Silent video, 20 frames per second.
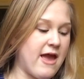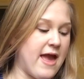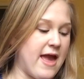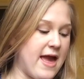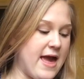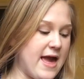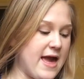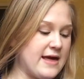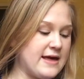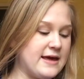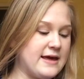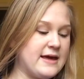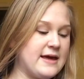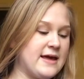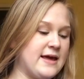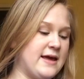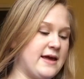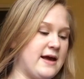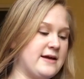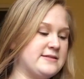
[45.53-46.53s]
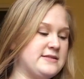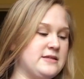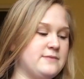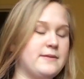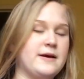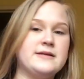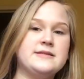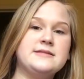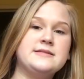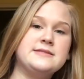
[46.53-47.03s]
Hey, I see
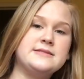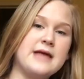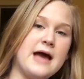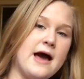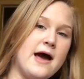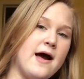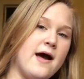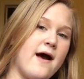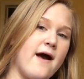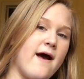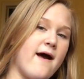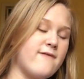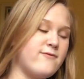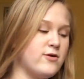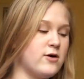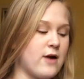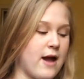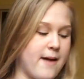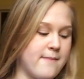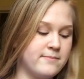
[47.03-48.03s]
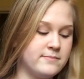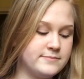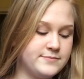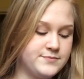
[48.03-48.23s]
my stuff. Okay.